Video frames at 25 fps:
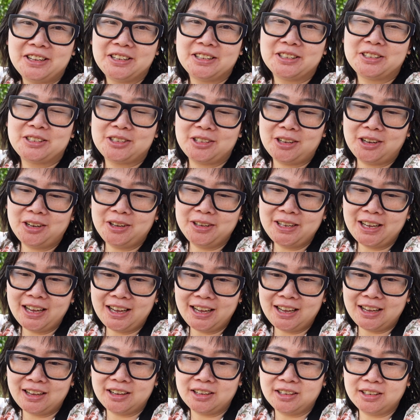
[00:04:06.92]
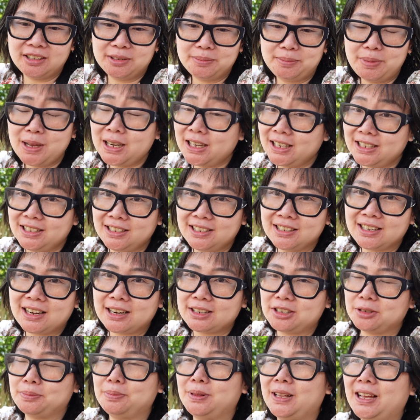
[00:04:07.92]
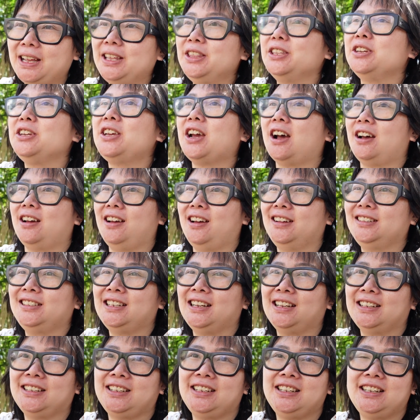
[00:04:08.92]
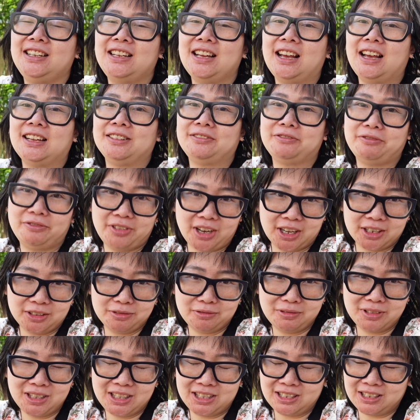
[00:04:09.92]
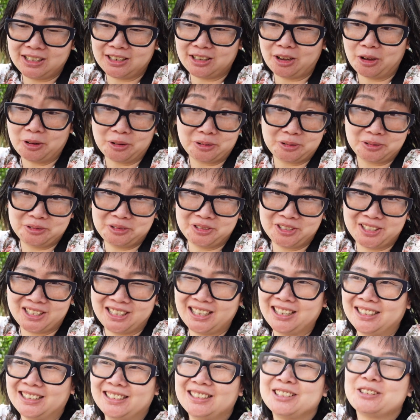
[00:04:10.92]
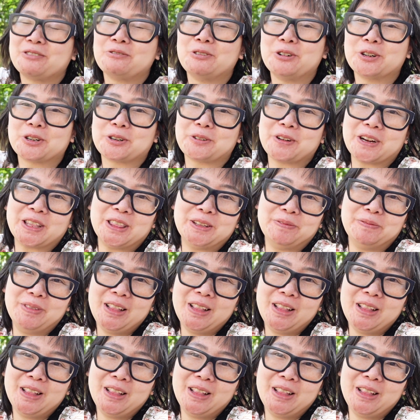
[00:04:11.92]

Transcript: So yeah, but he did get to play in the yard and he had fun with the hose watering the